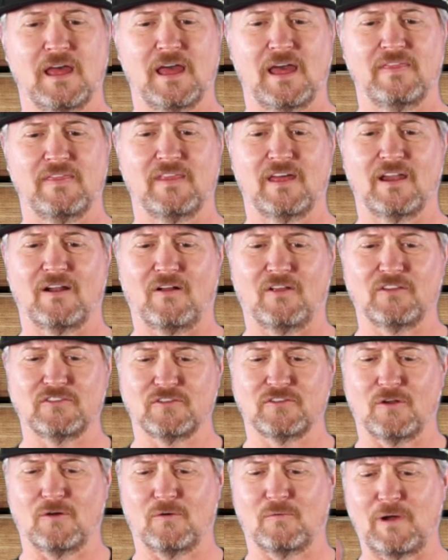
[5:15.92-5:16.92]
And then
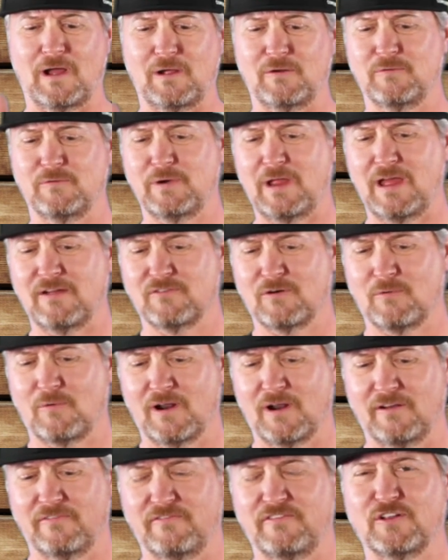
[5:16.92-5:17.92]
also, why would we ever
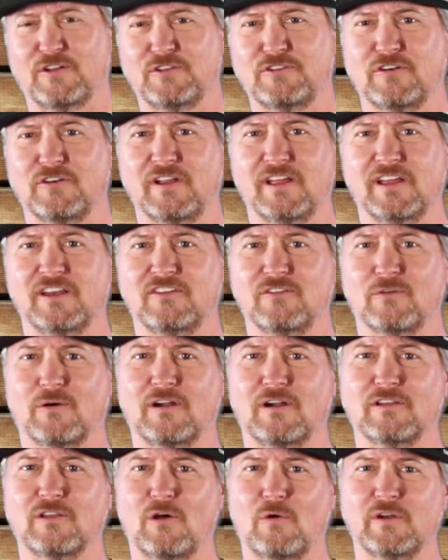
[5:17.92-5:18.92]
want to filter into
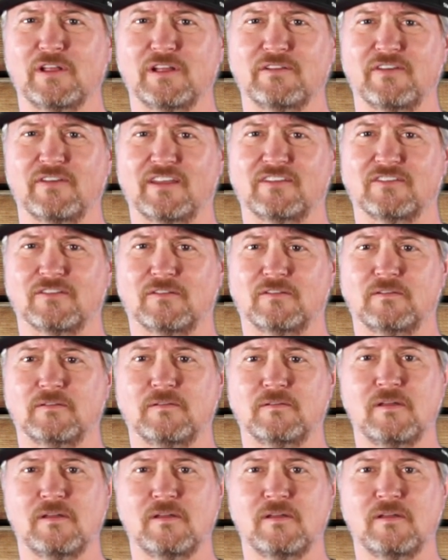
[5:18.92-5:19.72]
our loading vessel?